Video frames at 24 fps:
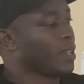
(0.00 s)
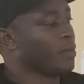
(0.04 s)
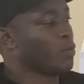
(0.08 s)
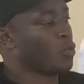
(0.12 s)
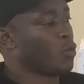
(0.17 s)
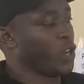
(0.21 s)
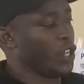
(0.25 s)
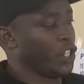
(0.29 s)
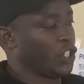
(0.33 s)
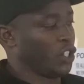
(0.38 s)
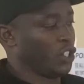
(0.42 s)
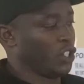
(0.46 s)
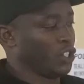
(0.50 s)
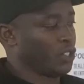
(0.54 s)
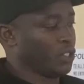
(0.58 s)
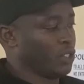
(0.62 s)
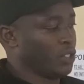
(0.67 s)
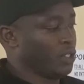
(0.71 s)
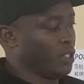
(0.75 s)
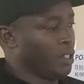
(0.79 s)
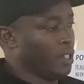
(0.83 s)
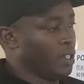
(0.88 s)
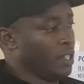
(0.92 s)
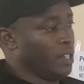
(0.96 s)
question
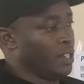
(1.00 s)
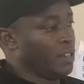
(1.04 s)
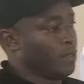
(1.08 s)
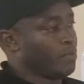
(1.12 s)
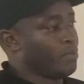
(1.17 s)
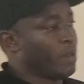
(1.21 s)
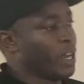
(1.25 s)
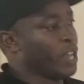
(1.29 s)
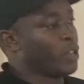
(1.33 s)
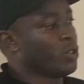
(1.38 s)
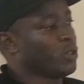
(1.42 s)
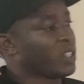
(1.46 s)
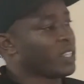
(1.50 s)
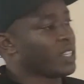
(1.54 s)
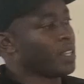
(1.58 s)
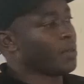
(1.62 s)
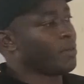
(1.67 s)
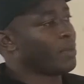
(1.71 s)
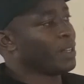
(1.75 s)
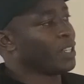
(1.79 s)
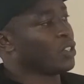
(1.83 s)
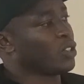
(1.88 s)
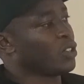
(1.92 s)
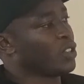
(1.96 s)
by using the
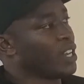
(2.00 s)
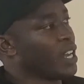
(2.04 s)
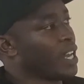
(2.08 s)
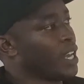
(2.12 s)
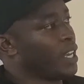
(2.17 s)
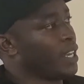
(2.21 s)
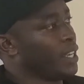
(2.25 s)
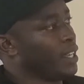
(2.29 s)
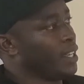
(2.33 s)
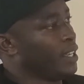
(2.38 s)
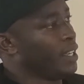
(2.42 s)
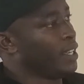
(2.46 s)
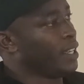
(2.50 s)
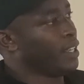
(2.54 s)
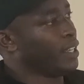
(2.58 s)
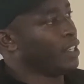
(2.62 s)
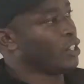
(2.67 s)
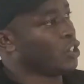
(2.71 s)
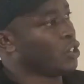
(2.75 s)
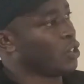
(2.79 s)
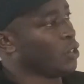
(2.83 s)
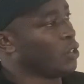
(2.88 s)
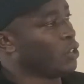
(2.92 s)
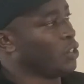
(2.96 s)
method I
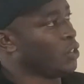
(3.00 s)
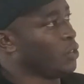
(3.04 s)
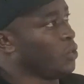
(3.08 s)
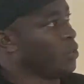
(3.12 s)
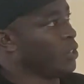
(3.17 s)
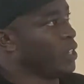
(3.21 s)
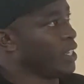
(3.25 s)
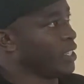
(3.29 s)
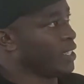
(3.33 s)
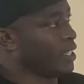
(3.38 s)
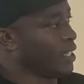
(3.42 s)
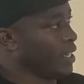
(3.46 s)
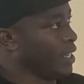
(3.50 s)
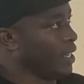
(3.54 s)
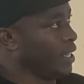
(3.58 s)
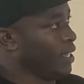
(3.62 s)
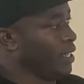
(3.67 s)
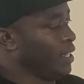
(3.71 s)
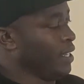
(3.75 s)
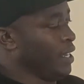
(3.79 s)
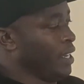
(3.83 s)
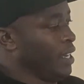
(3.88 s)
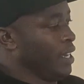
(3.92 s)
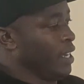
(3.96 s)
showed you
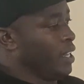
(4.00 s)
yesterday,